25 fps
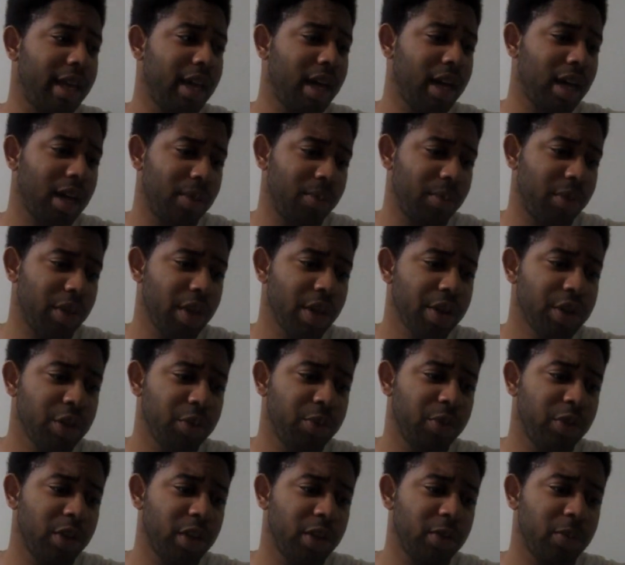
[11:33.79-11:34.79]
Um,
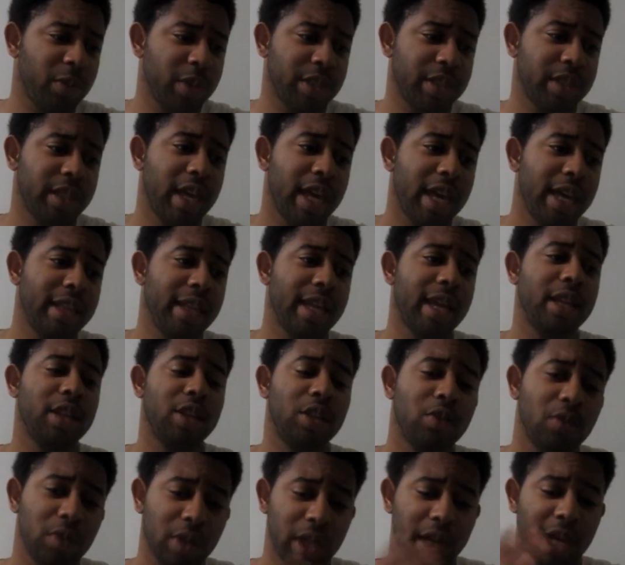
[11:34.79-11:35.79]
Thunderfoot was saying that
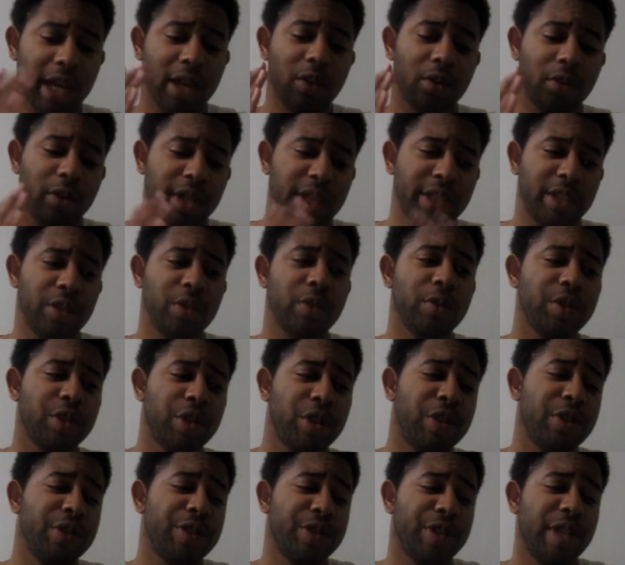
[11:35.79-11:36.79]
you can reduce
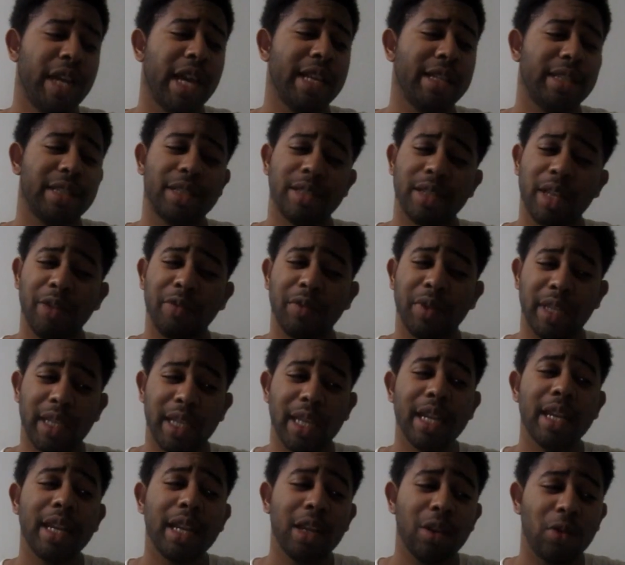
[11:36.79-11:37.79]
your chances of
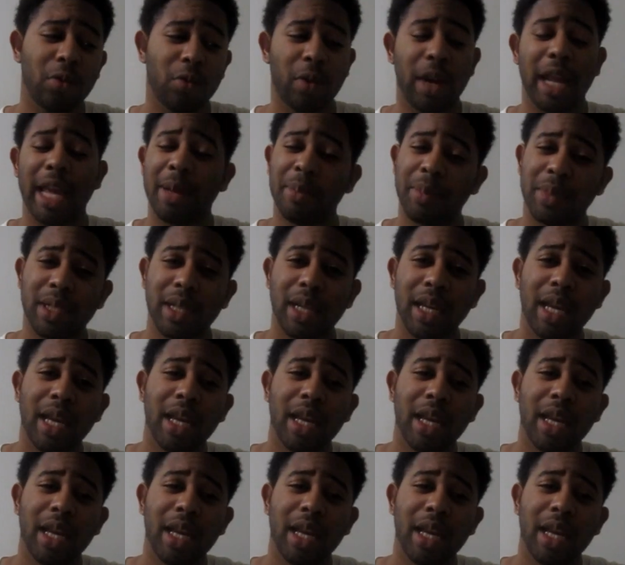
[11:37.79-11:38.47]
getting raped